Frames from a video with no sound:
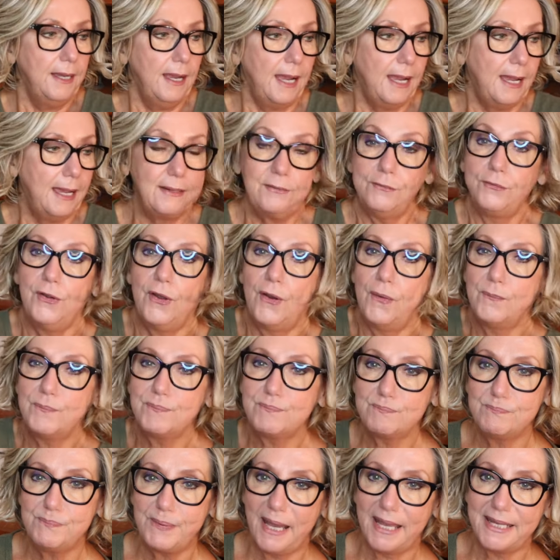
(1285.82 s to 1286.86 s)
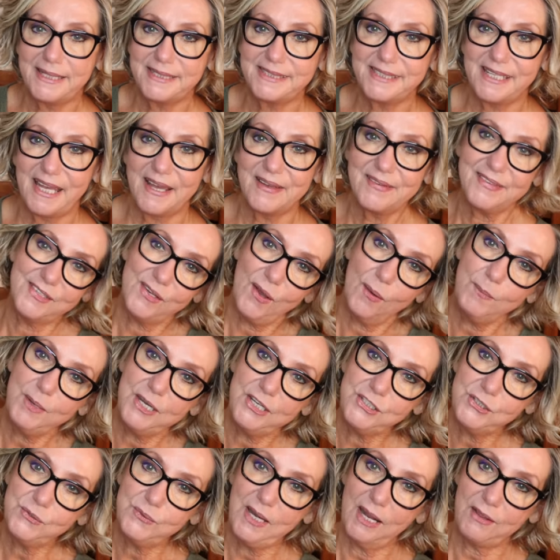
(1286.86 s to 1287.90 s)
I don't know. But uh, so I'm
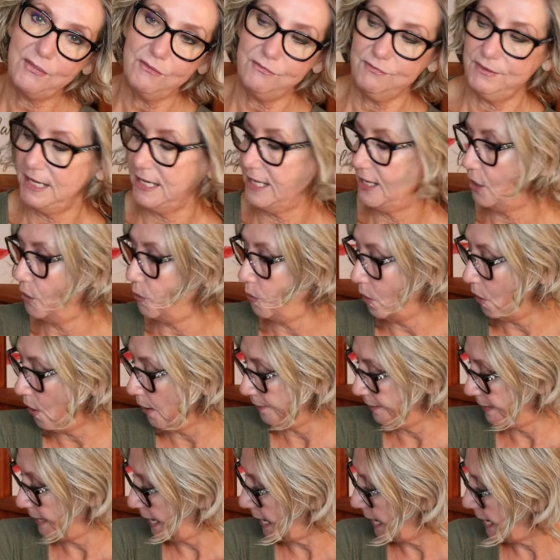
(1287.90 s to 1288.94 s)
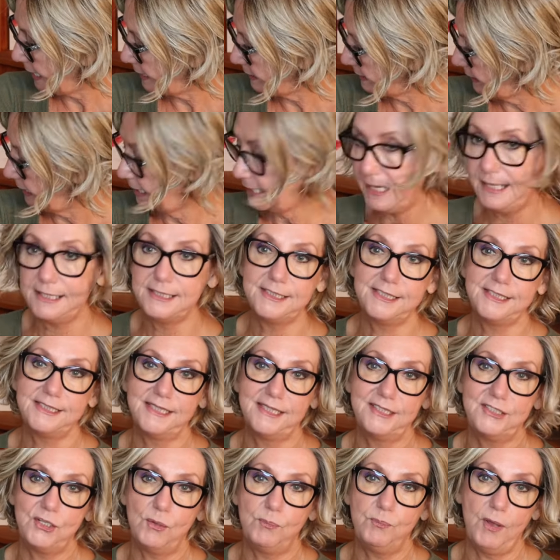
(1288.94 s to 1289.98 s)
going to do another video on that, and
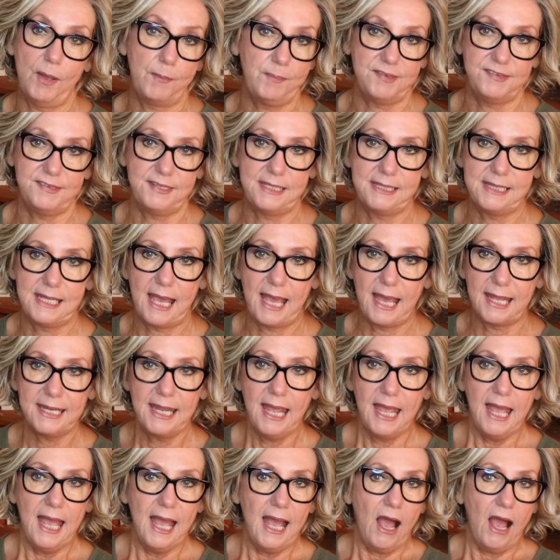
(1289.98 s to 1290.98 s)
you'll probably see that.